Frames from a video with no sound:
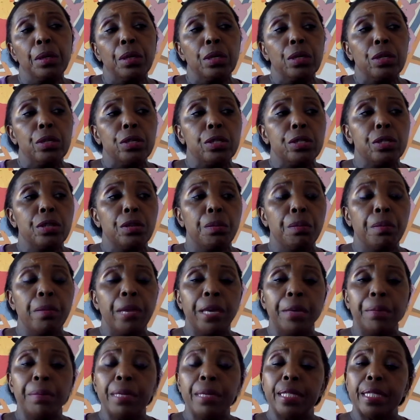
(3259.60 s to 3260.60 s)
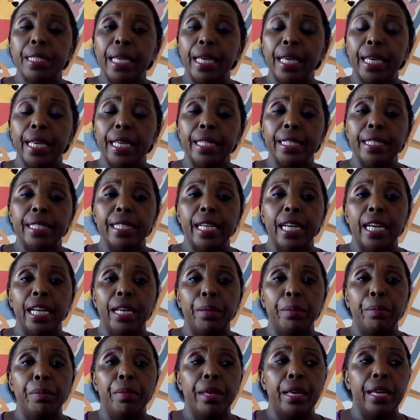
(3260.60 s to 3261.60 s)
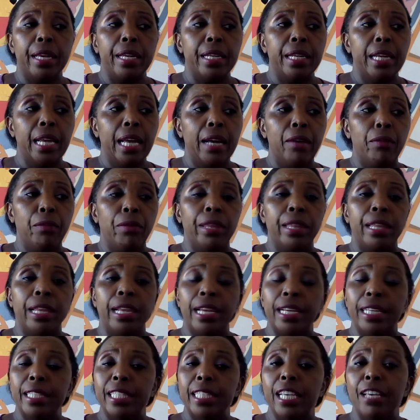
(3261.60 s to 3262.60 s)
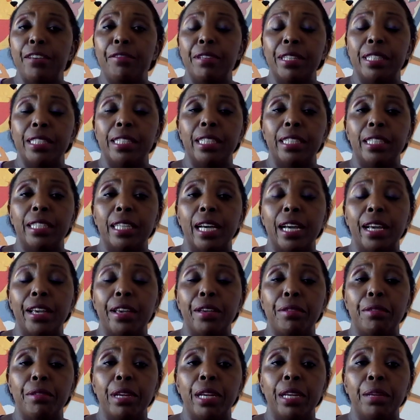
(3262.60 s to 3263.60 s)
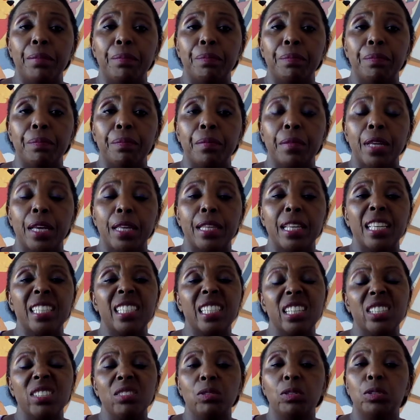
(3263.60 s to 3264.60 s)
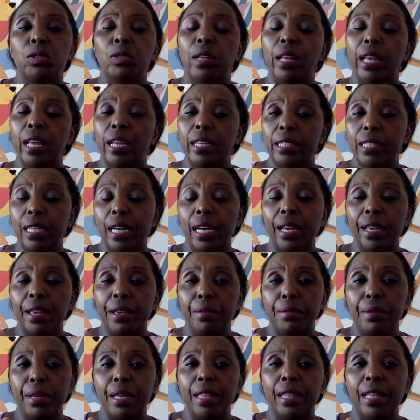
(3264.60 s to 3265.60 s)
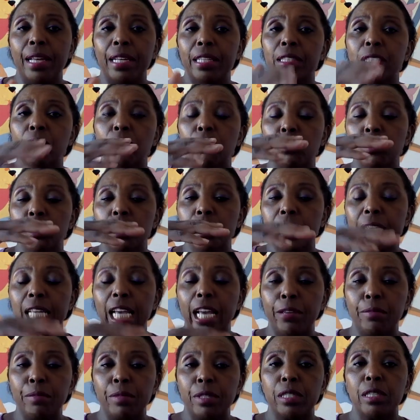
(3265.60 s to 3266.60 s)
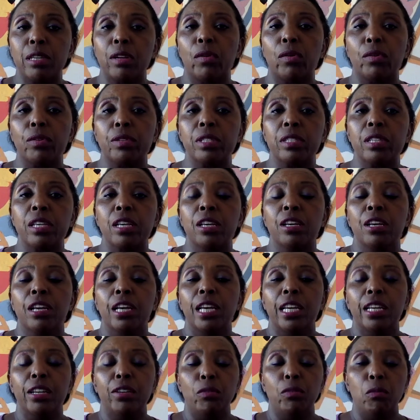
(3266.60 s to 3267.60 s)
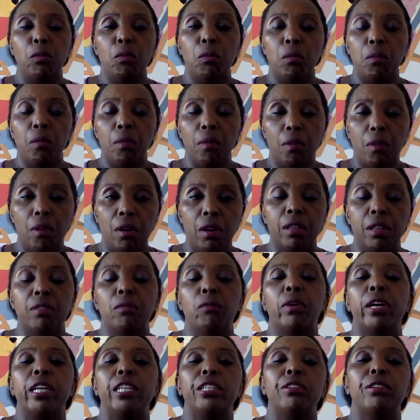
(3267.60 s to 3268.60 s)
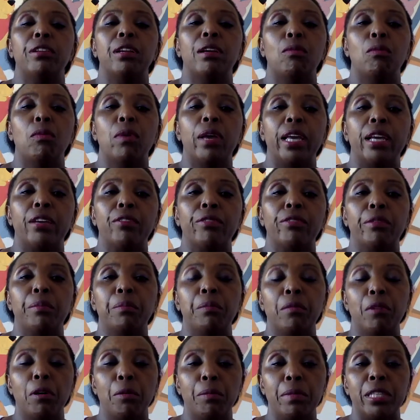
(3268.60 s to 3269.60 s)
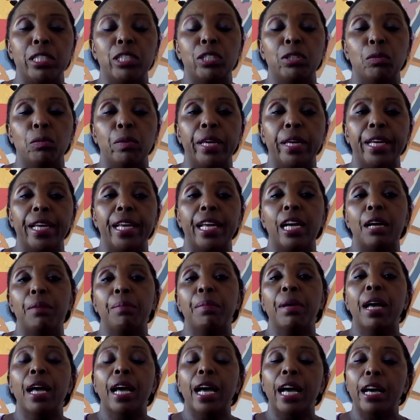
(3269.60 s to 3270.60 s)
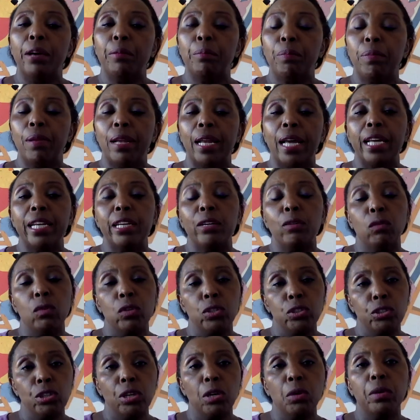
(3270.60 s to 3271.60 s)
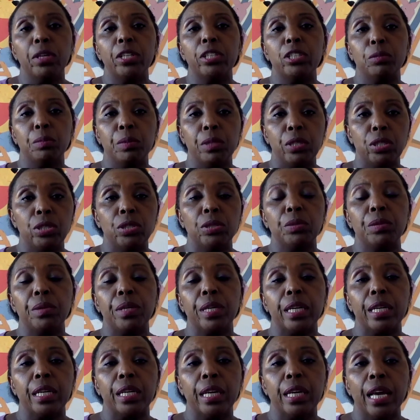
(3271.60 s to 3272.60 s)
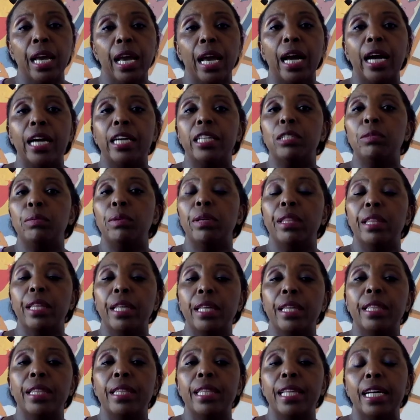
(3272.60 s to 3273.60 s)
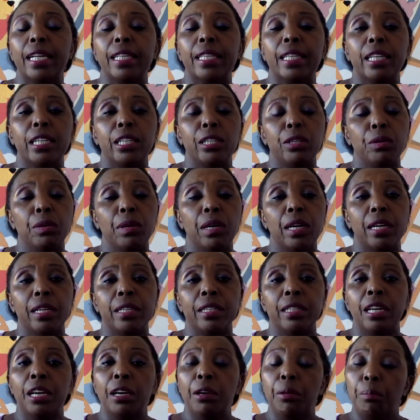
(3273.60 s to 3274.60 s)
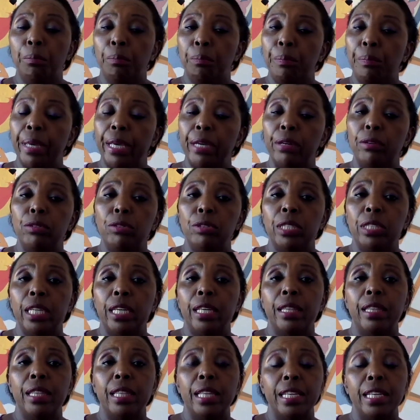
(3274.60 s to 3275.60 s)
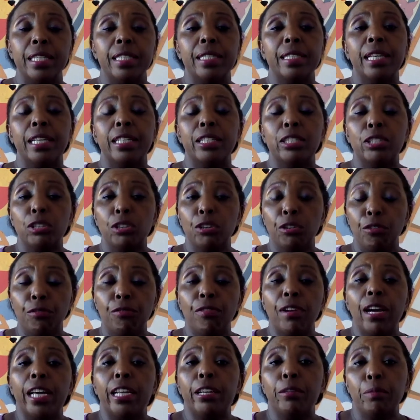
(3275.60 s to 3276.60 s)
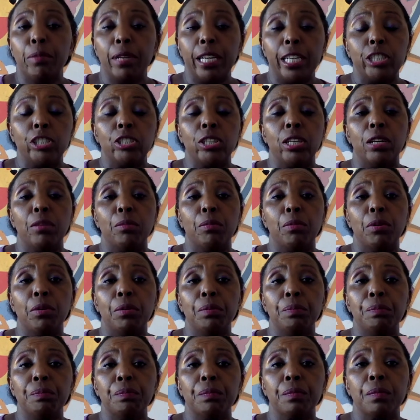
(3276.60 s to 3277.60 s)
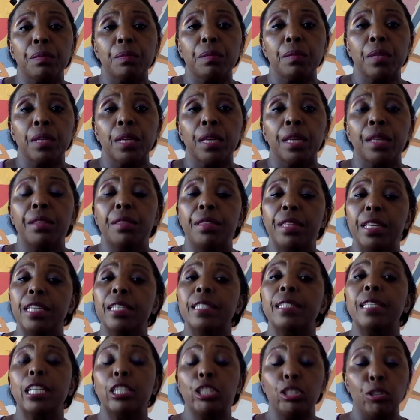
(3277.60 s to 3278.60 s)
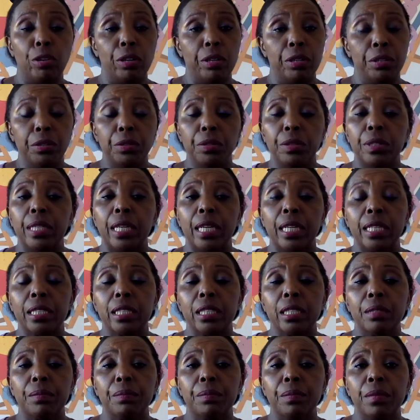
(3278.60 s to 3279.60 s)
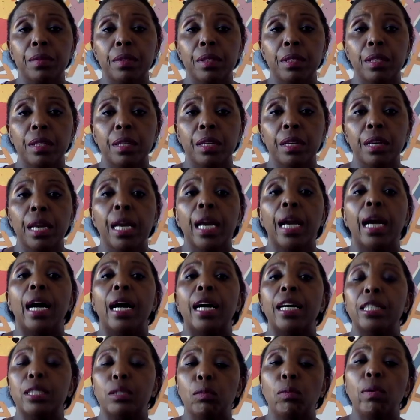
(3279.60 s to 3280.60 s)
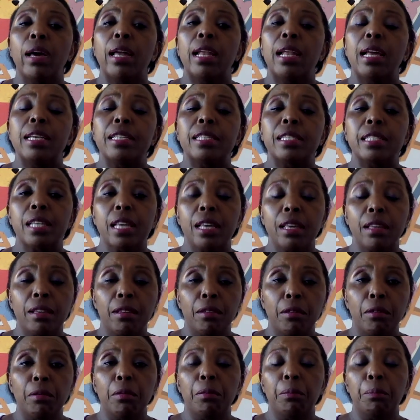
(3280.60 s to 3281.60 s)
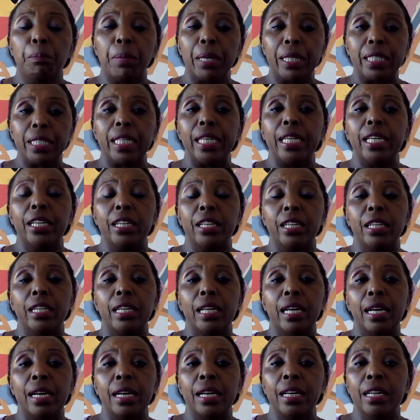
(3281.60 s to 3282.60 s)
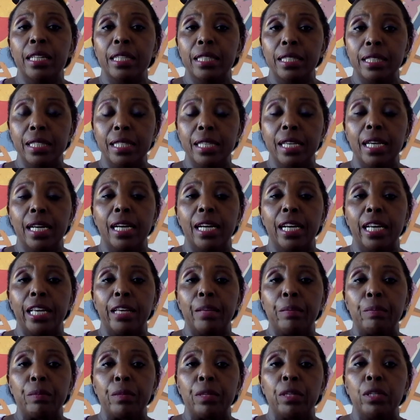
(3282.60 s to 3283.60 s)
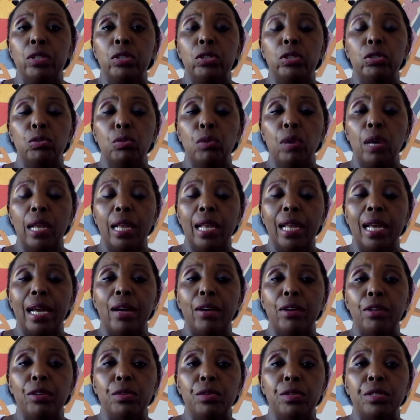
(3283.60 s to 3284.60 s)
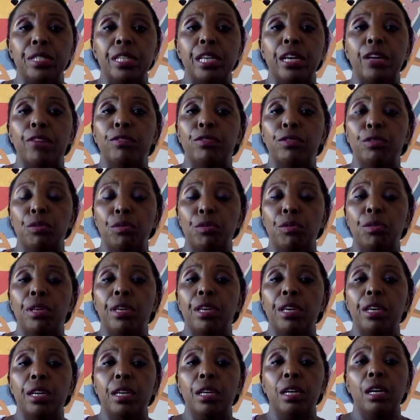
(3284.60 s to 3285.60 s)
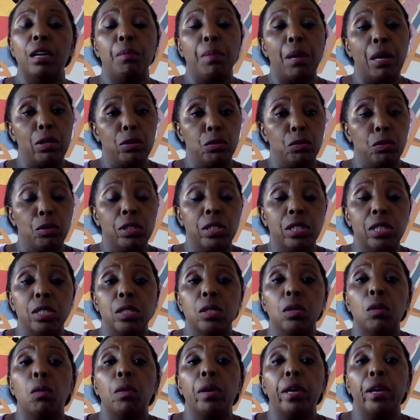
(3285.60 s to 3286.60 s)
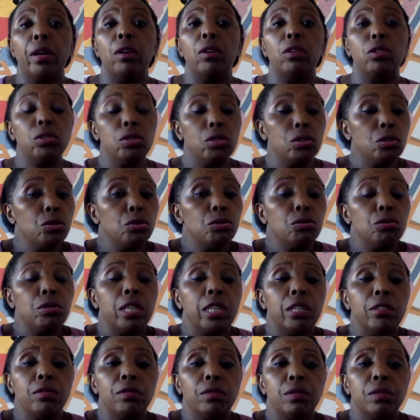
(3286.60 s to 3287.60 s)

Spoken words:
So maybe taking time then with an activity diary. This is usually a diary that goes time slots, when you're awake, from the moment you wake up, and planning what you're going to be doing. And within that, then you can build in things that you find pleasurable, things that you're good at, as well as particular time to allow yourself to think about what is going on, to grieve,